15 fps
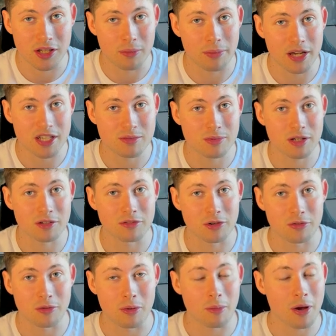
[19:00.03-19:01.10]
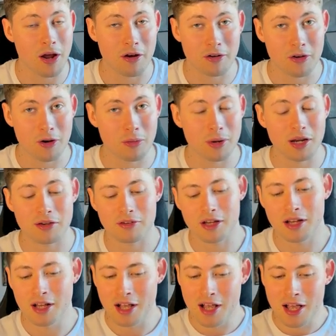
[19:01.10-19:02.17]
your basement, if you're from America or
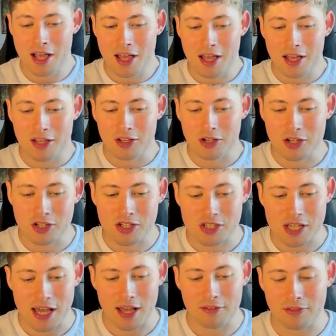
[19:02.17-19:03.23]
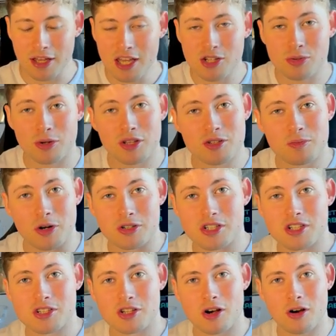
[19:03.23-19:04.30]
whatever, you can just have each one of these
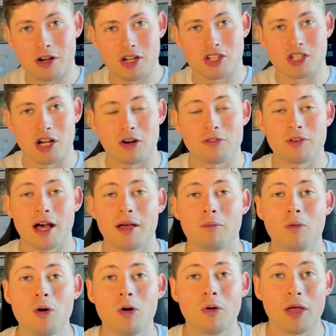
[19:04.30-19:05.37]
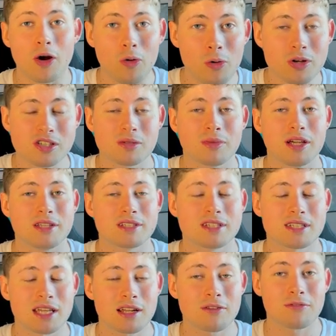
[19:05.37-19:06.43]
boxes on a shelf. And what that also means,
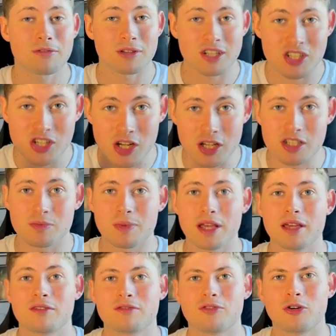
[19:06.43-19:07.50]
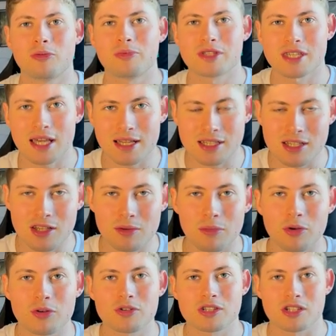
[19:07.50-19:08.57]
instead of just being for protecting your
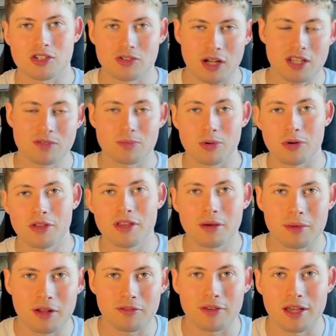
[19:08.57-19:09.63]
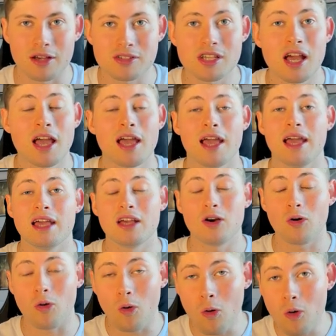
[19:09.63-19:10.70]
models and transporting them and everything else, it
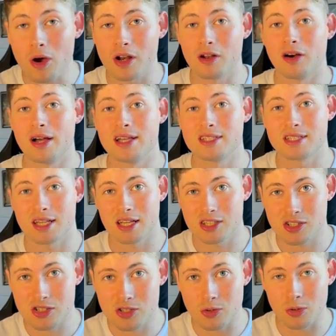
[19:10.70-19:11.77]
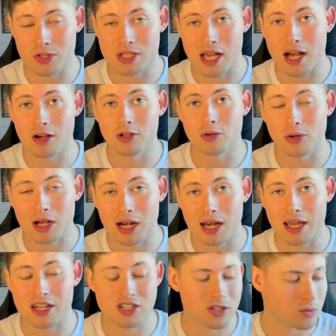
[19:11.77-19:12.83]
organizes and sorts out your
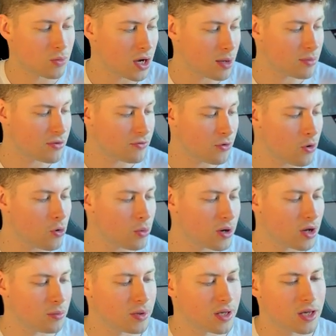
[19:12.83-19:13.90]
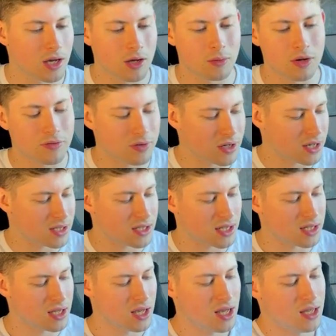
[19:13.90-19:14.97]
collection. Where before, when I've been going with, like I said,